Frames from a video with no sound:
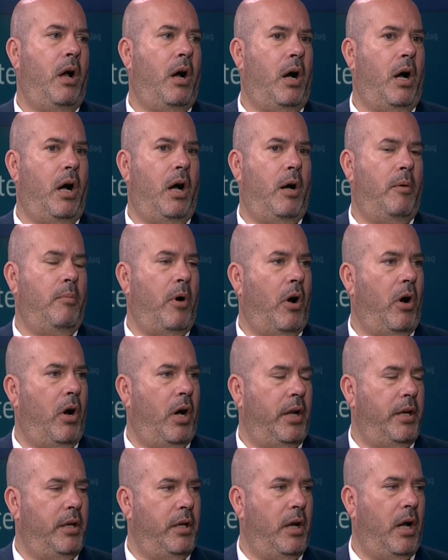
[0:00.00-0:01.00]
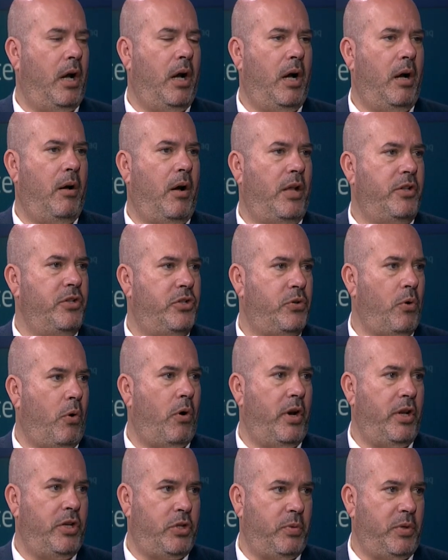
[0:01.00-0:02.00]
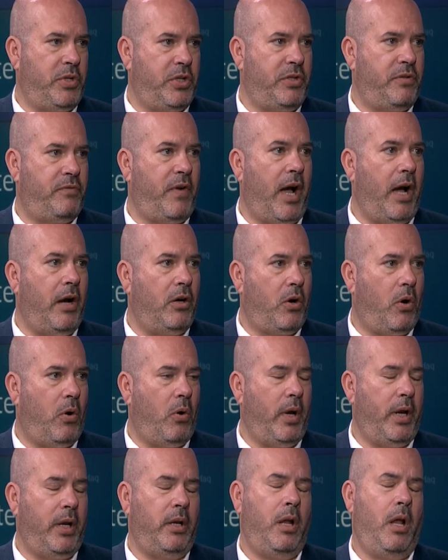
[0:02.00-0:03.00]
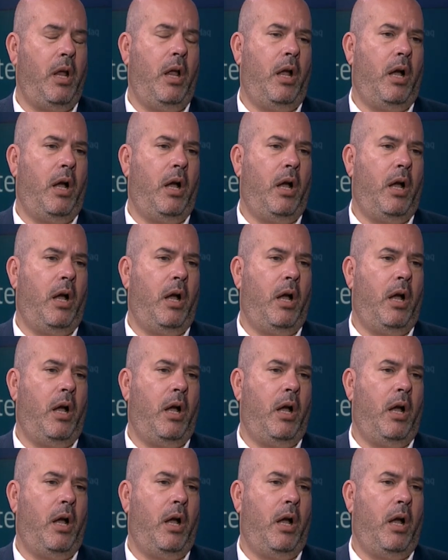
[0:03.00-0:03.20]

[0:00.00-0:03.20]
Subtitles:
On storage, which is Filecoin,